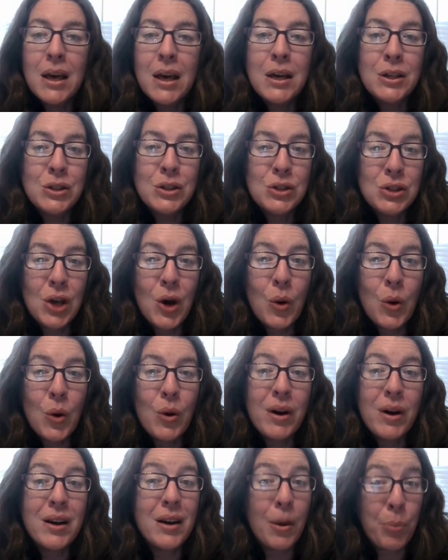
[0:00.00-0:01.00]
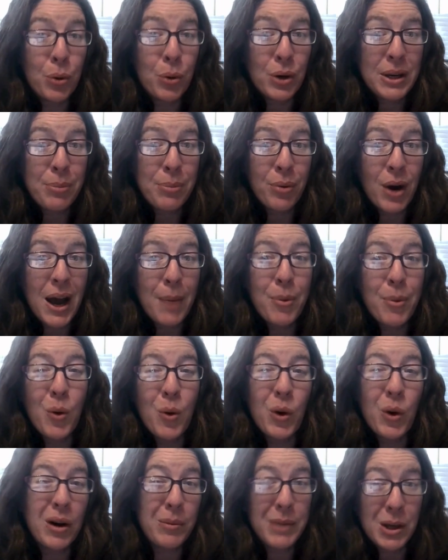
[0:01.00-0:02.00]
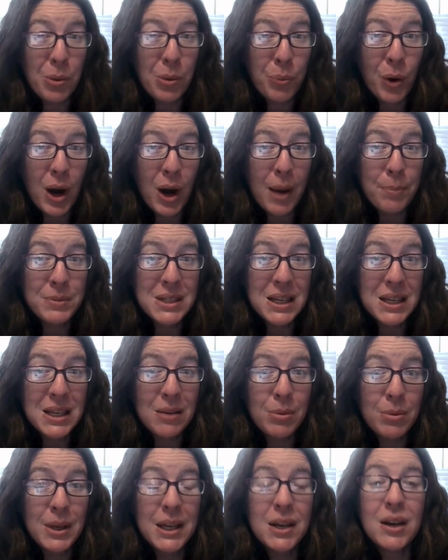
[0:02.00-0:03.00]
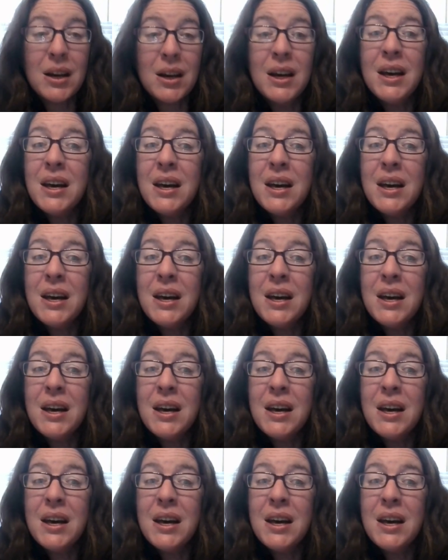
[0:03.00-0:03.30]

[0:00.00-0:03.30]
So a pre-prep or a meal prep tip here